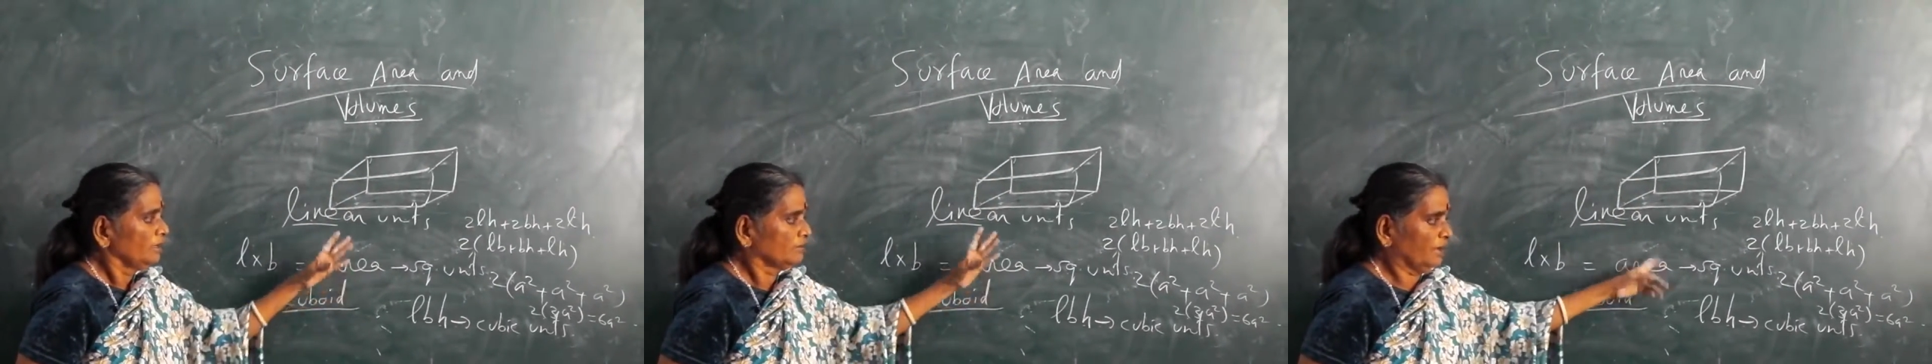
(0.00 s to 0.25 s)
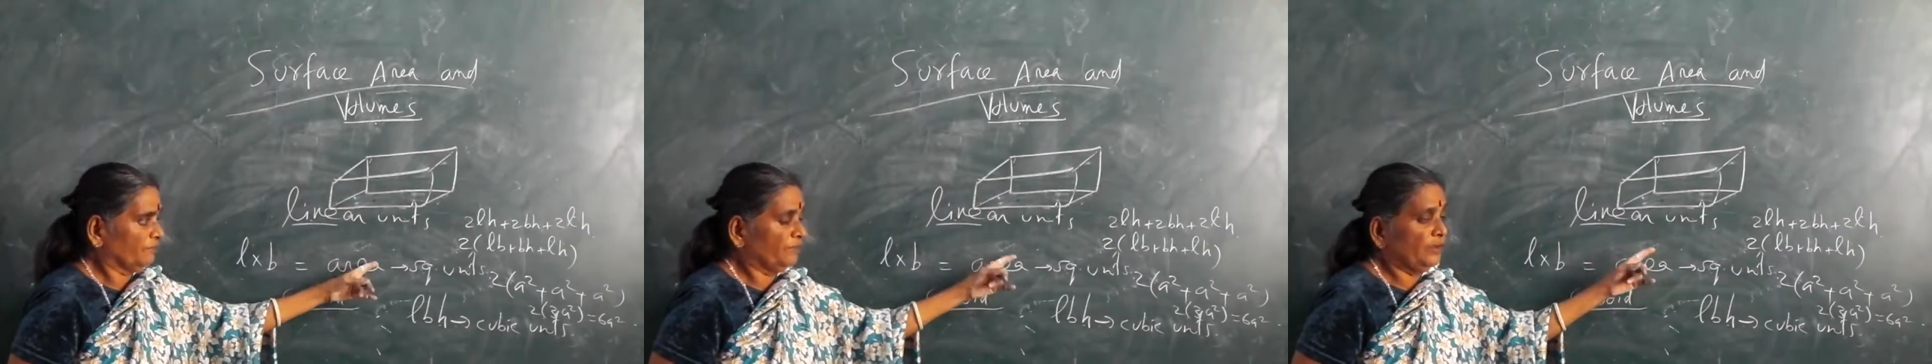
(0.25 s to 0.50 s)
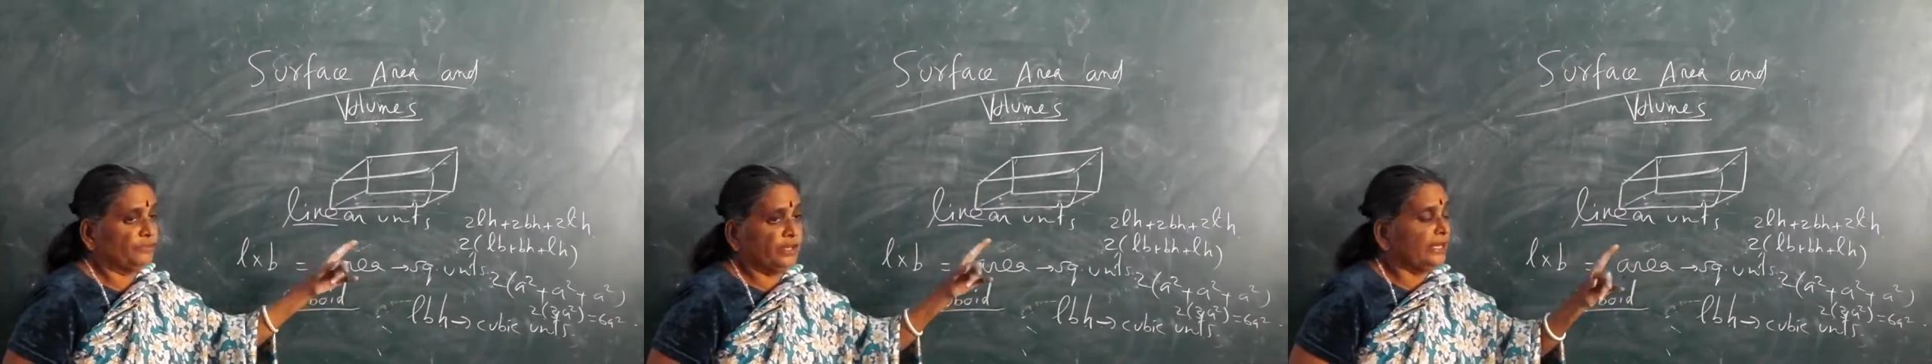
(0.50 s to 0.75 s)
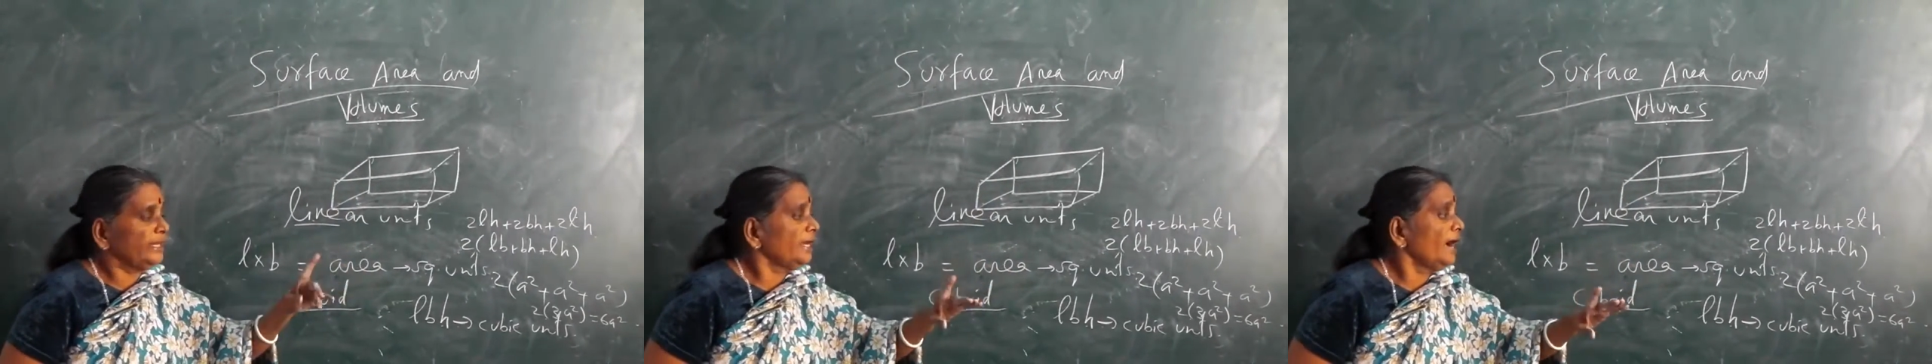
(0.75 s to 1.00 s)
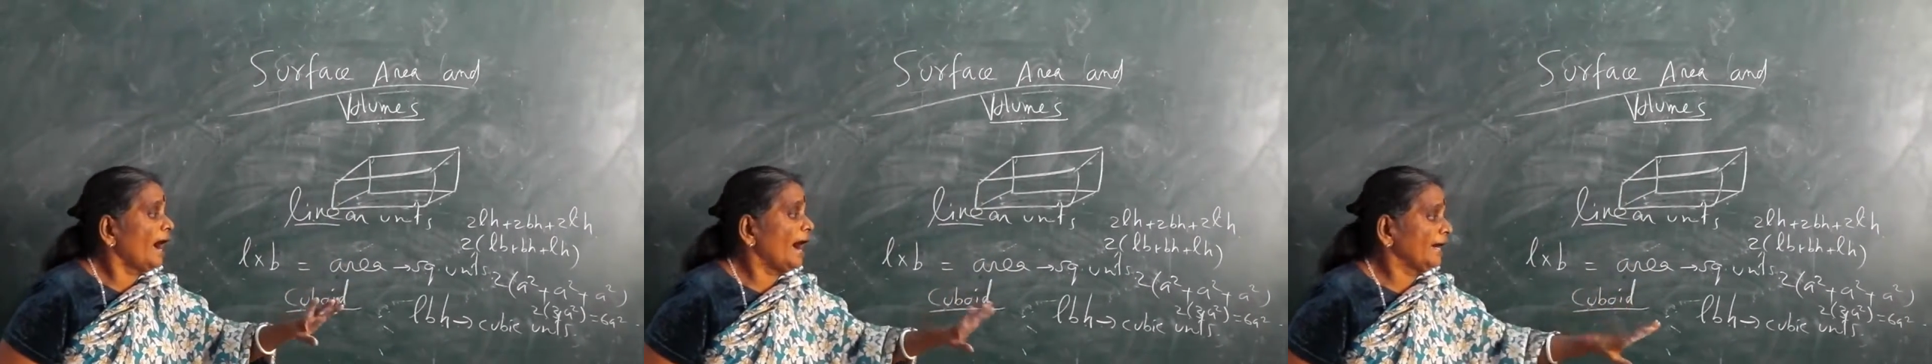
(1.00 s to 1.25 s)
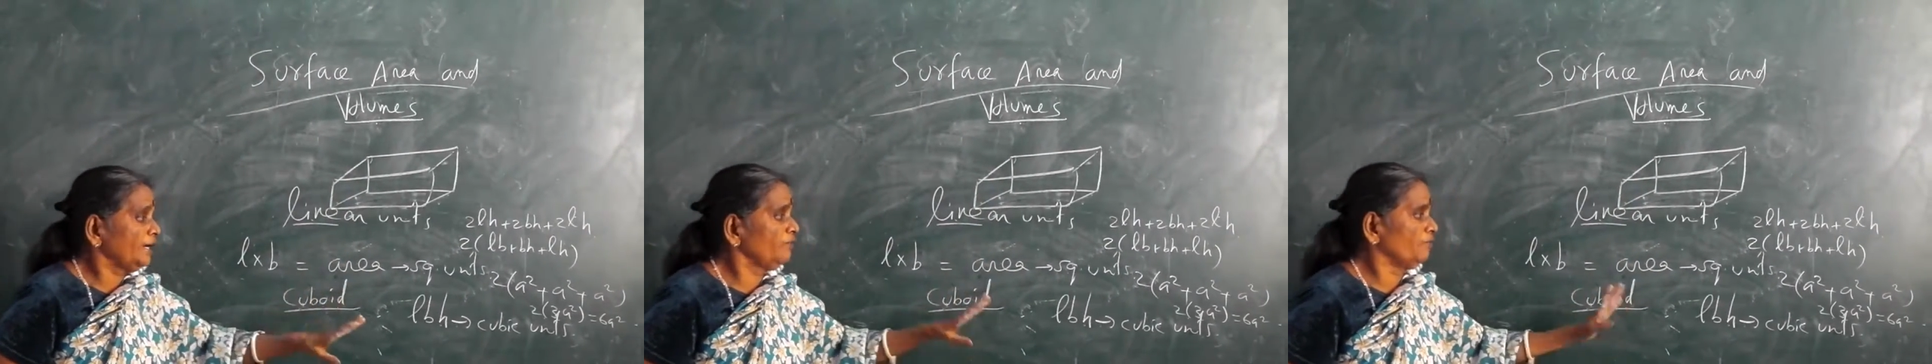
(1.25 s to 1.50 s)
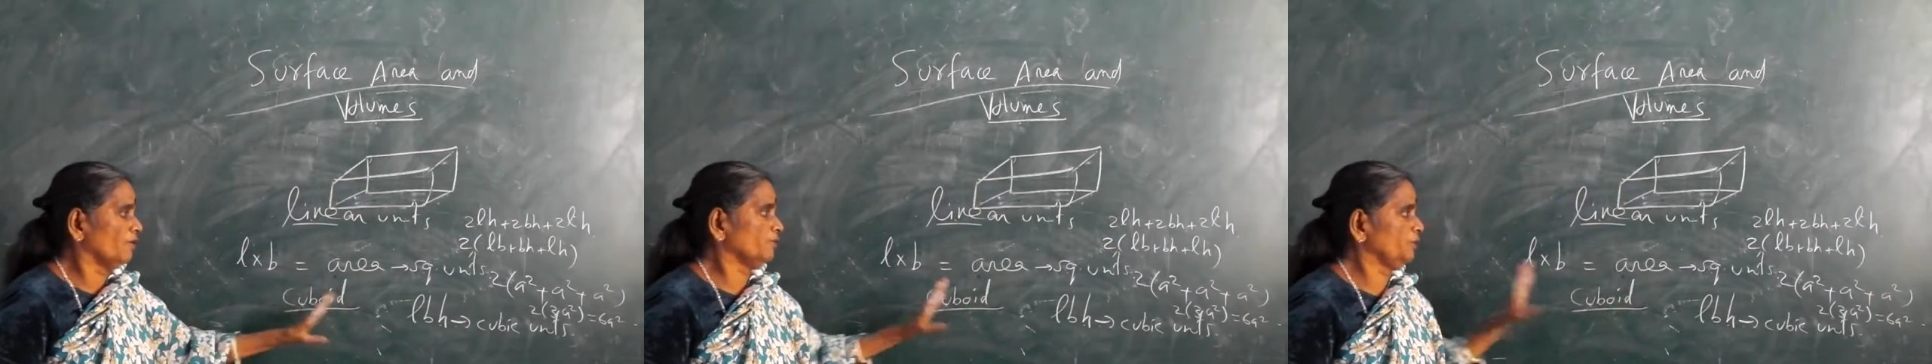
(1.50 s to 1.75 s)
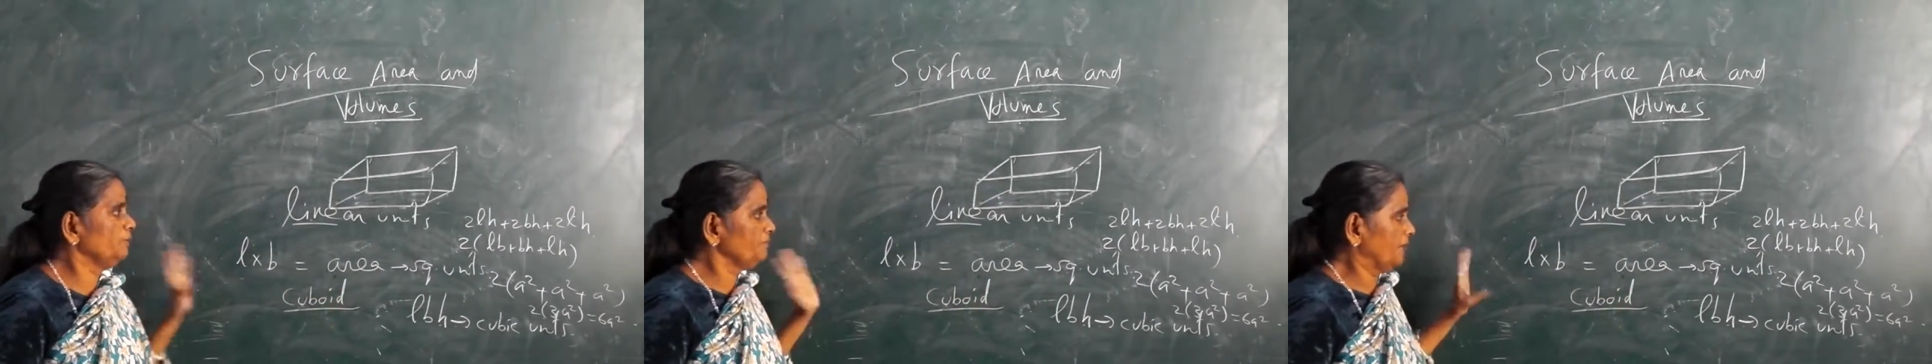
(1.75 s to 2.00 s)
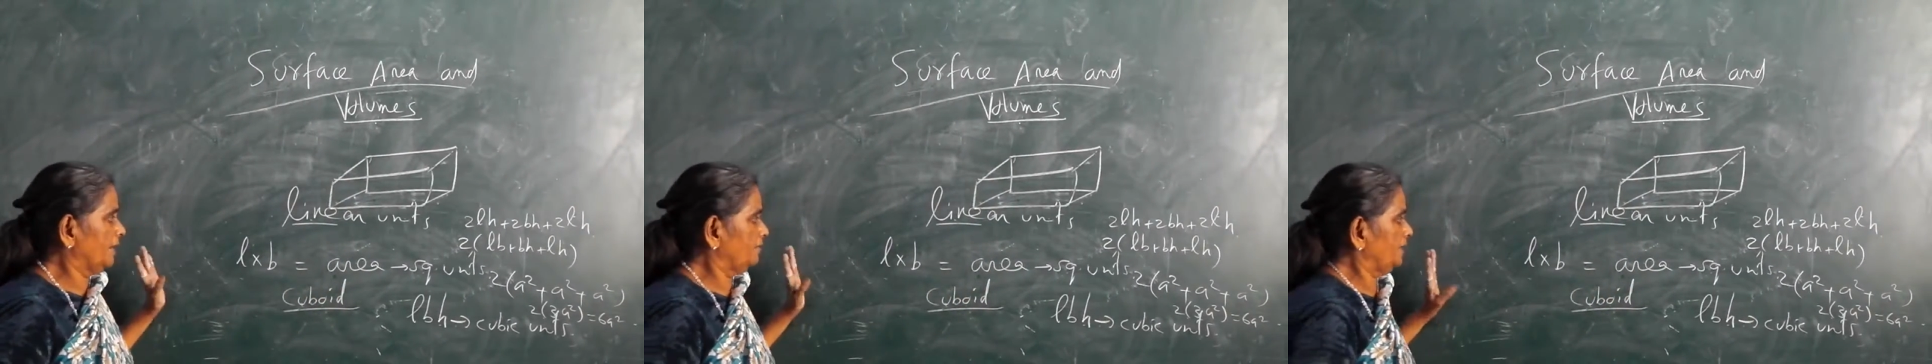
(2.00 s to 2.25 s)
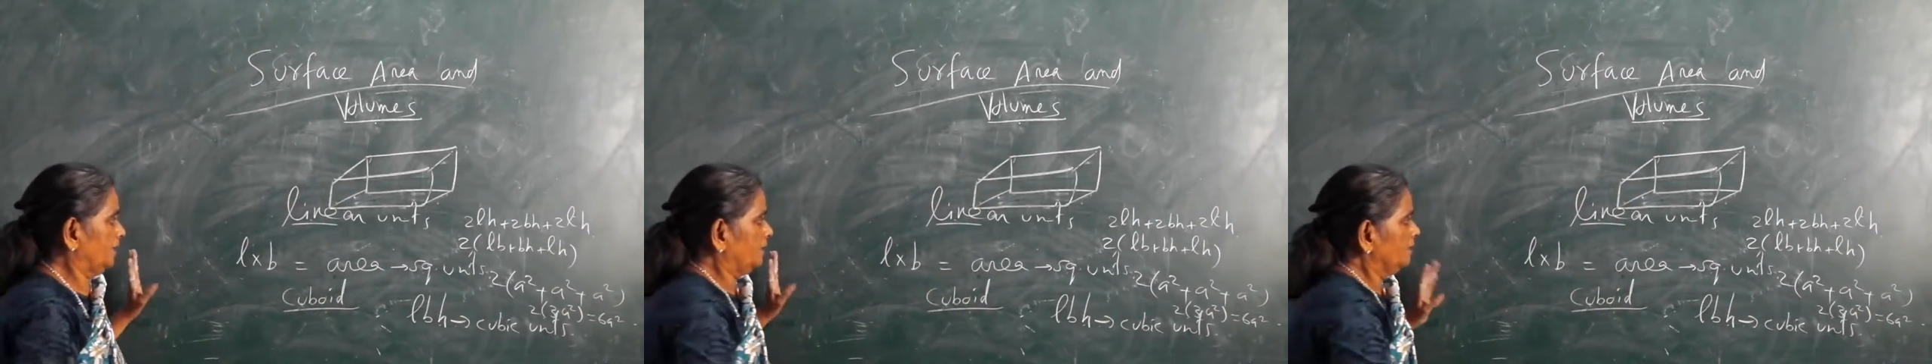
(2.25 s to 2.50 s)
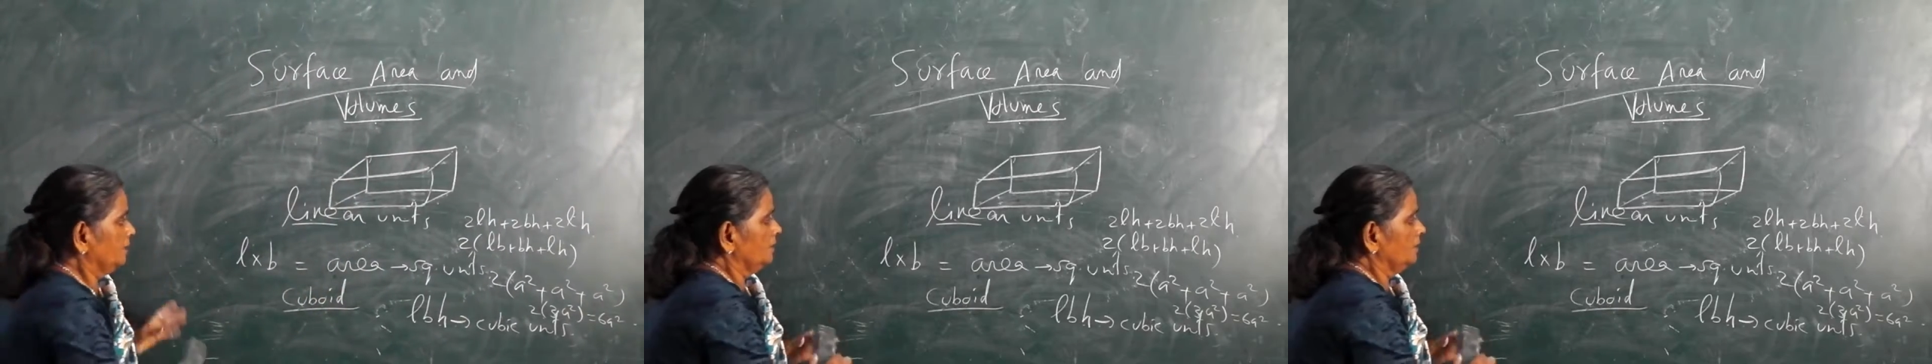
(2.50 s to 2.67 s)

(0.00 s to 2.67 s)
surface area and volume we have done.